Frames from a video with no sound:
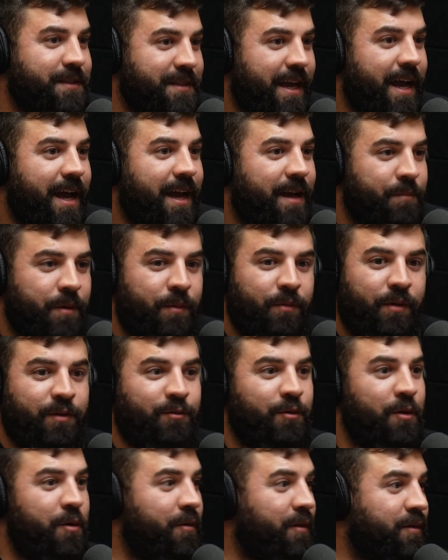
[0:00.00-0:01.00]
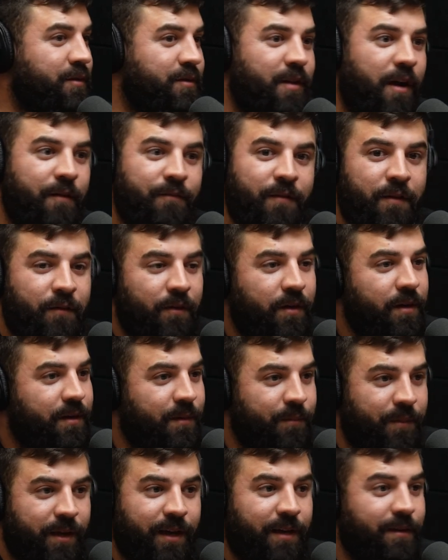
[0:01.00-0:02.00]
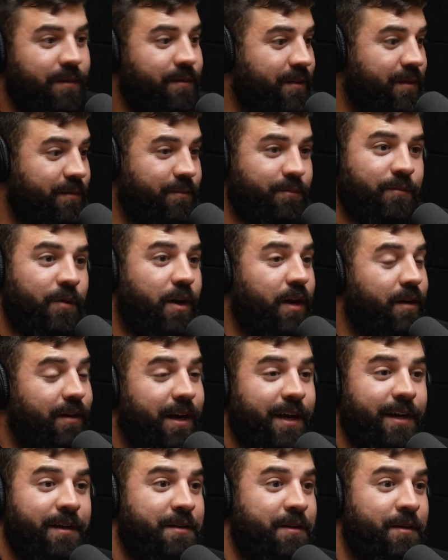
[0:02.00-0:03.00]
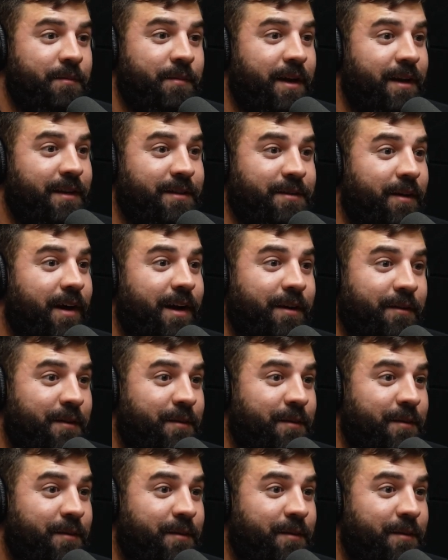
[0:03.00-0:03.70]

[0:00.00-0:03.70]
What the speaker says: is that, and people are like, dude, I've never heard. I'm like, well, I didn't hear about it until I